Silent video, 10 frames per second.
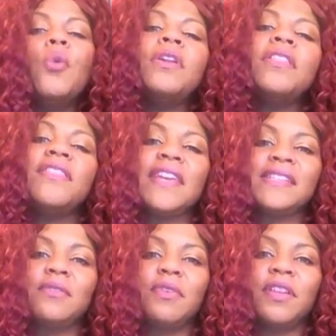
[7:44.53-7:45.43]
one of the
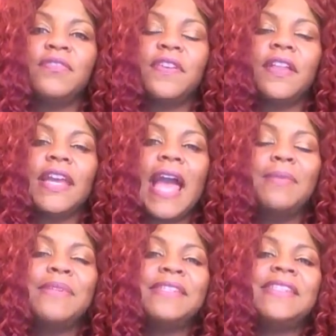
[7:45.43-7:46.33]
things I really feel like
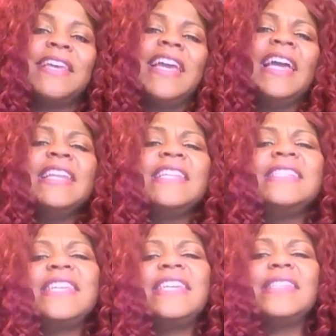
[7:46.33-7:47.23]
happens is that it kind of
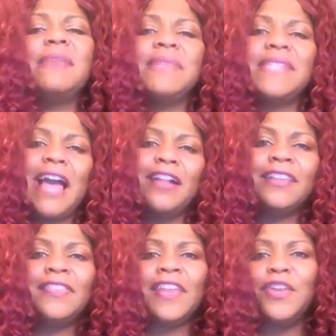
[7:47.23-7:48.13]
digs up a
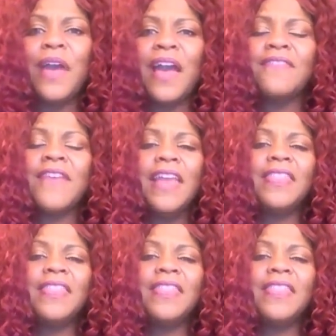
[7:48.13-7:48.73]
talent that you have